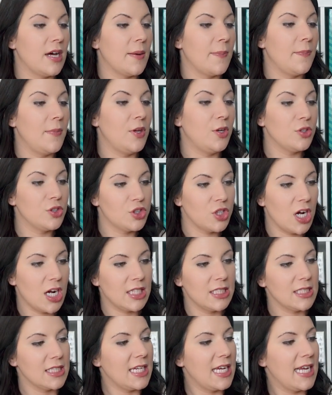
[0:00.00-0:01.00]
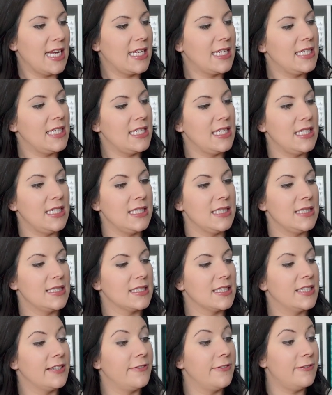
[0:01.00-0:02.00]
milk chocolate candies,
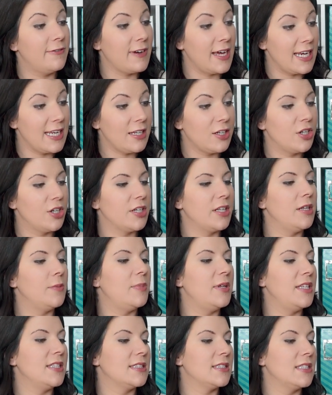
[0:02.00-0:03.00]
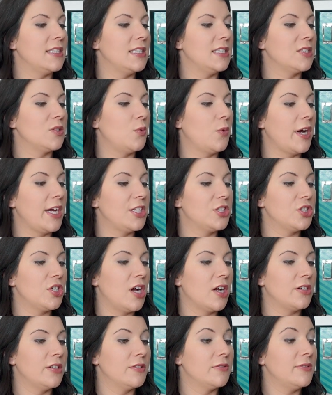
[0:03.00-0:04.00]
confetti cookie pieces, white
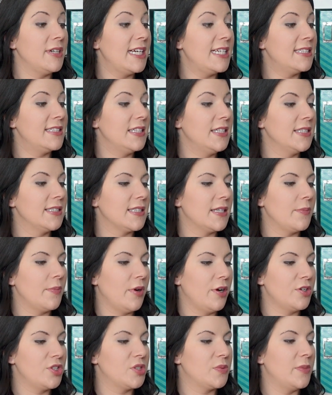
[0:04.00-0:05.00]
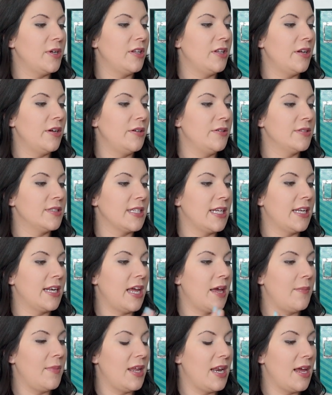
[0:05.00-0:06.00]
chocolate raisins, marshmallows, and
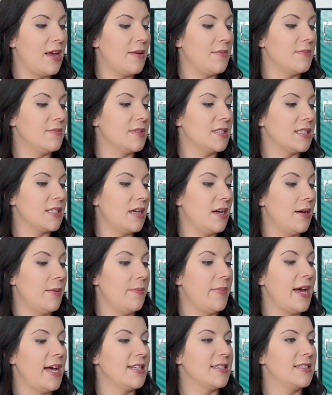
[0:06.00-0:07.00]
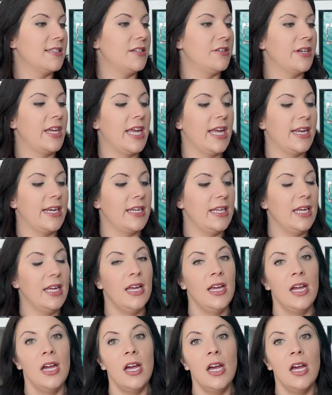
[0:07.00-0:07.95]
M&M's pastel candy.